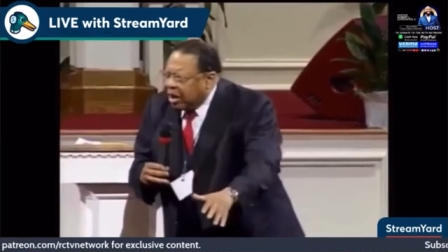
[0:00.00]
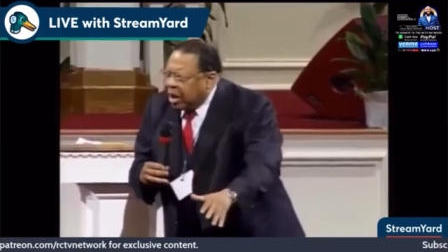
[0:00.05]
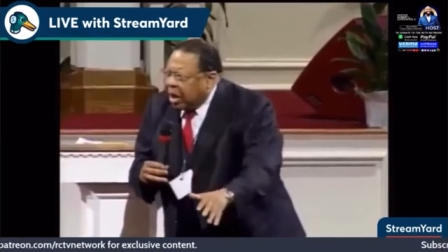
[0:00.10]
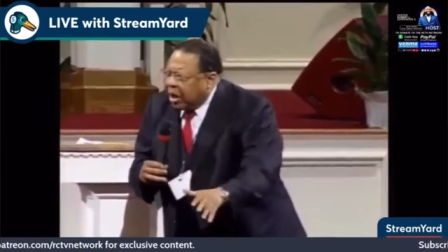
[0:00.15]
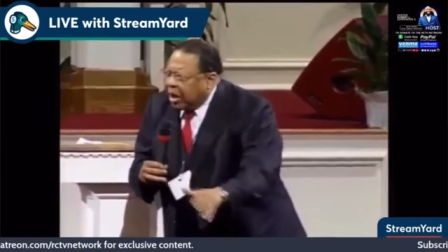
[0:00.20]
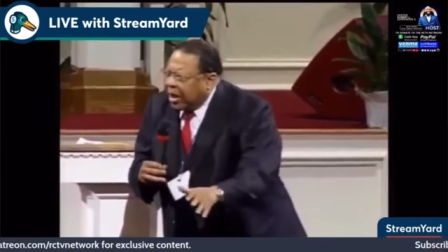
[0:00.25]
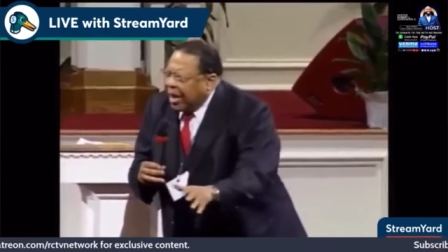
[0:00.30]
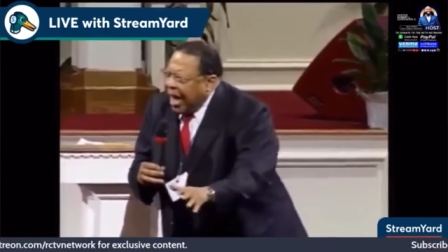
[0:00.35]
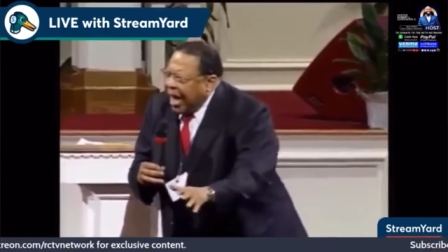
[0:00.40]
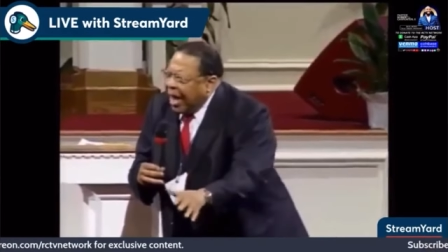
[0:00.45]

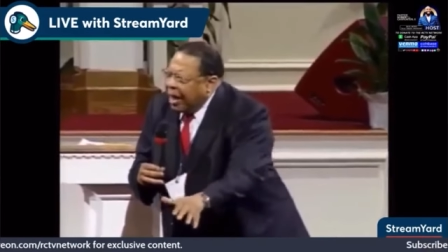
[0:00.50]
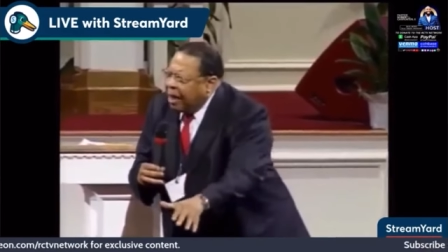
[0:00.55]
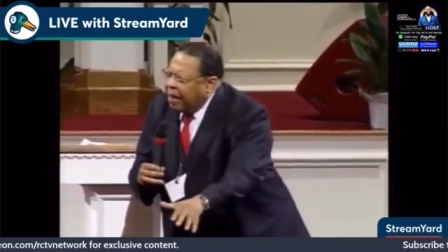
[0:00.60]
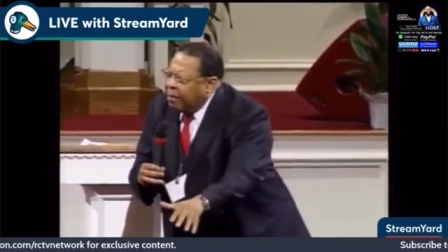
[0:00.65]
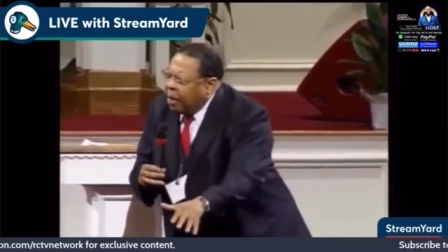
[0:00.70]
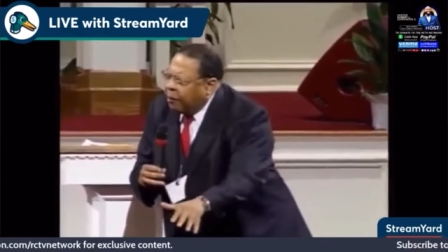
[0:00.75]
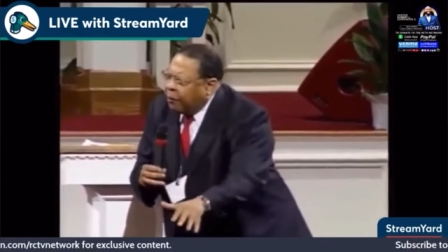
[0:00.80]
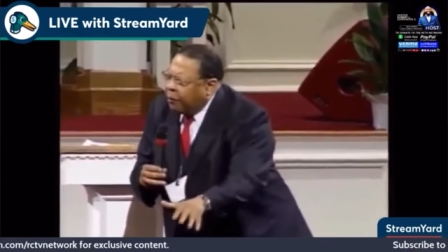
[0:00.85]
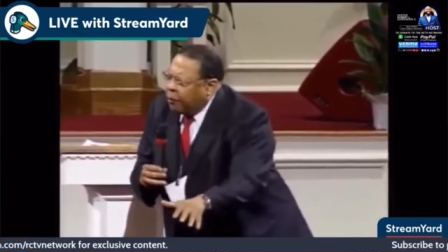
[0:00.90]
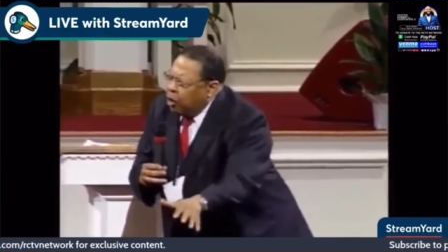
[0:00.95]
to get
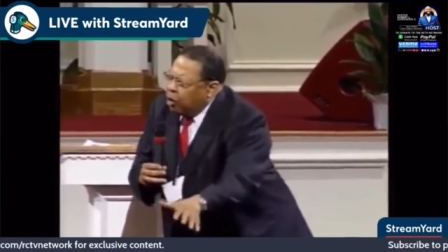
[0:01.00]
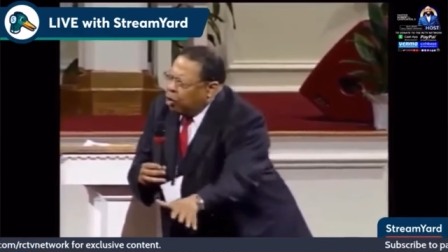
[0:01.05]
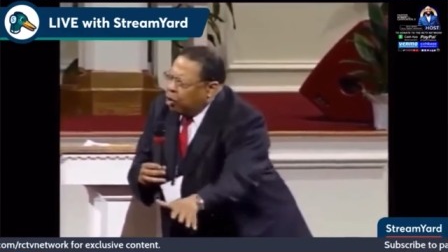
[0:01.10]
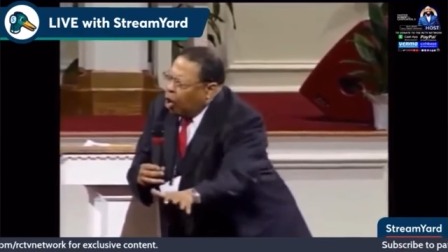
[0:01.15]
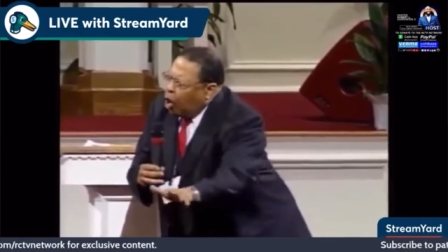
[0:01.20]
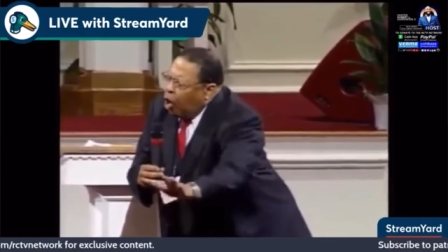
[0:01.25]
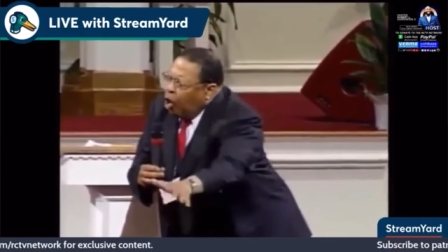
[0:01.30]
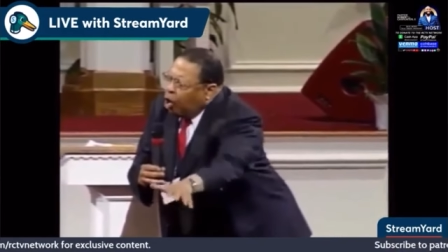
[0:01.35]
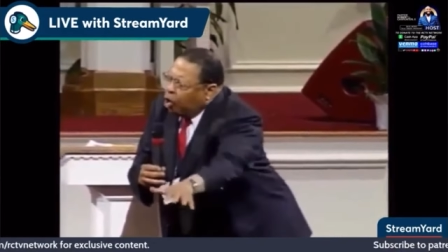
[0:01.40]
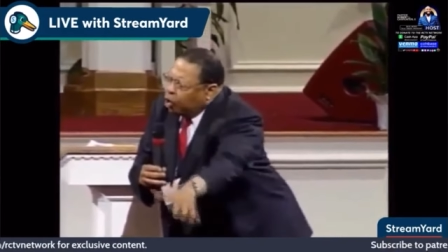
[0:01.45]
him a few
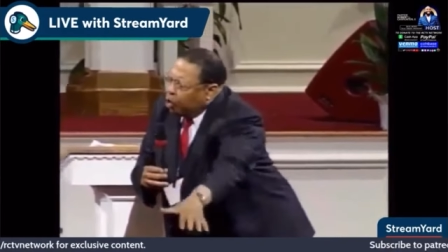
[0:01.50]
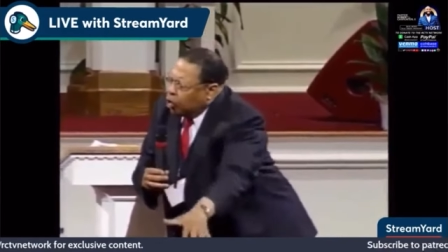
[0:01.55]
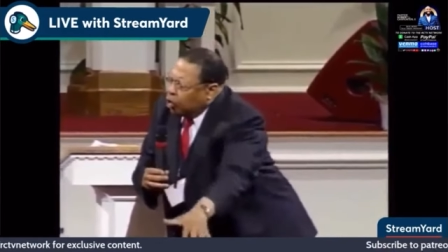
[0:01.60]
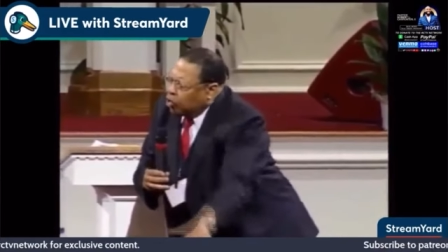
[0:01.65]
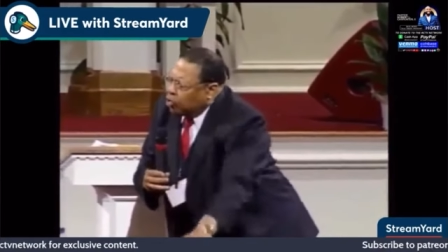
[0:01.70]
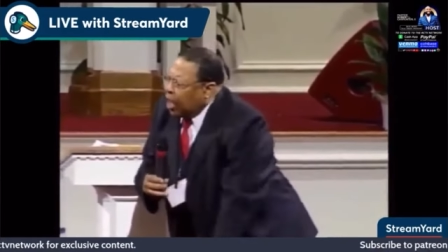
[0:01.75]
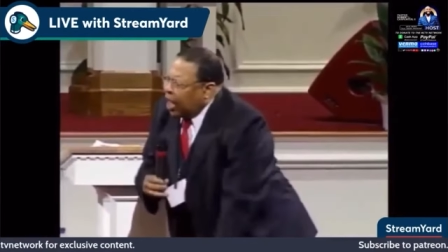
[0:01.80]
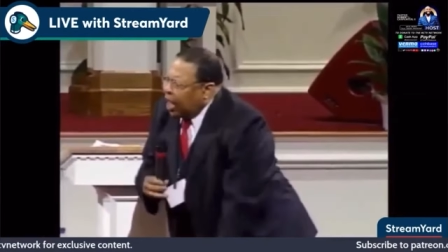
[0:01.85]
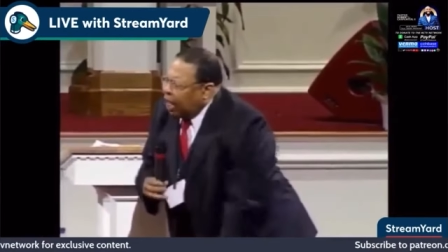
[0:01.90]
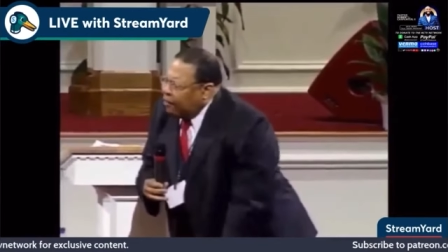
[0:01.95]

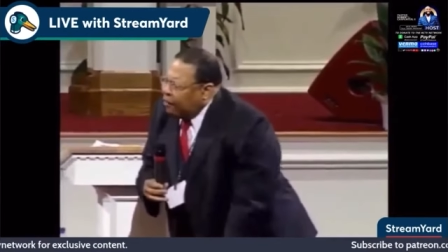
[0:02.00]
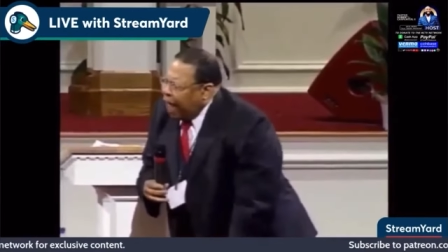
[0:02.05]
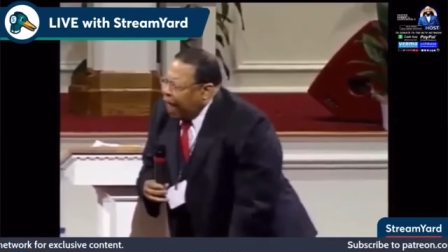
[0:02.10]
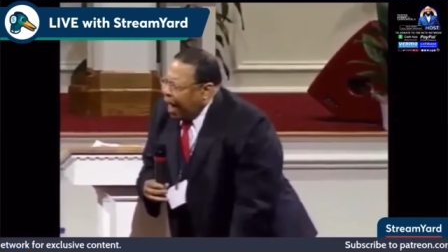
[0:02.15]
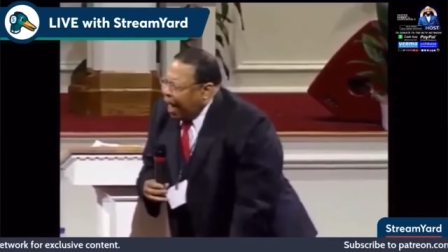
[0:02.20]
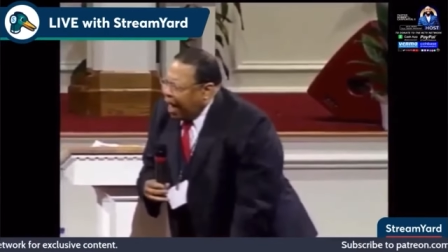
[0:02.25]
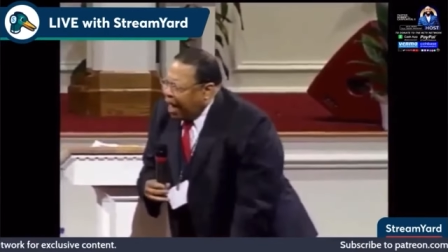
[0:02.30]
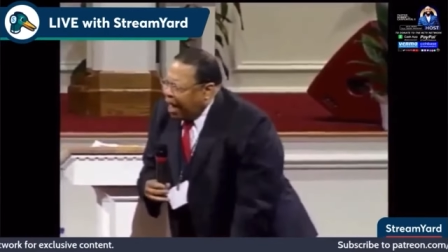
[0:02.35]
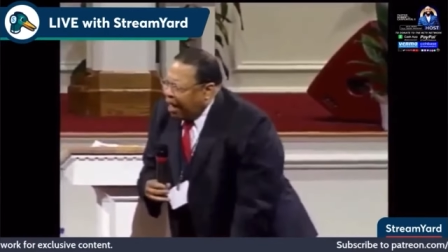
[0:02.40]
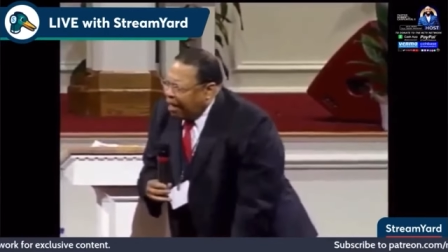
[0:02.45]
courses here and
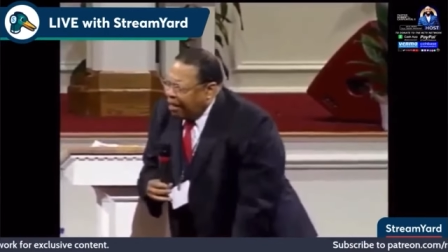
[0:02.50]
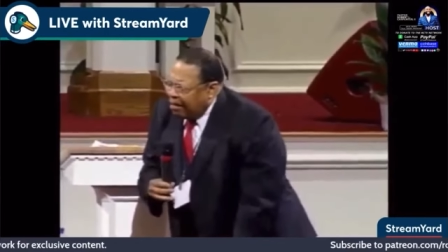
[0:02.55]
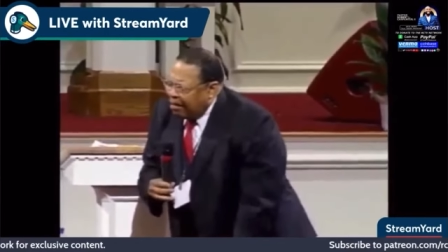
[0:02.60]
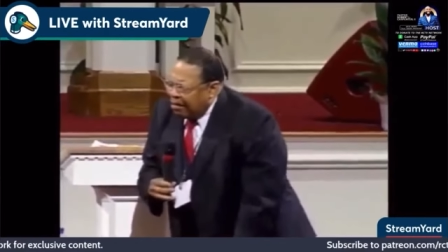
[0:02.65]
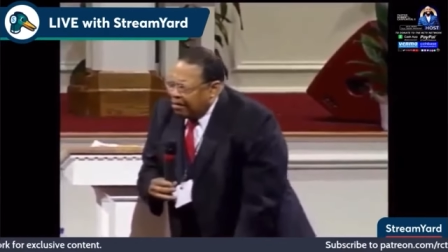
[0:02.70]
there.